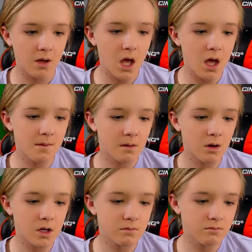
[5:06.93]
I'm
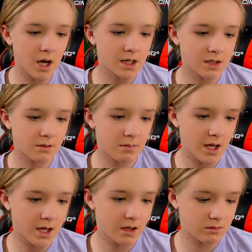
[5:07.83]
going back to
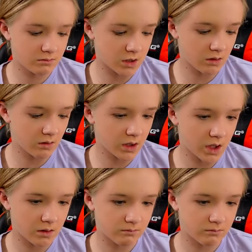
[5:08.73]
bed. Totally.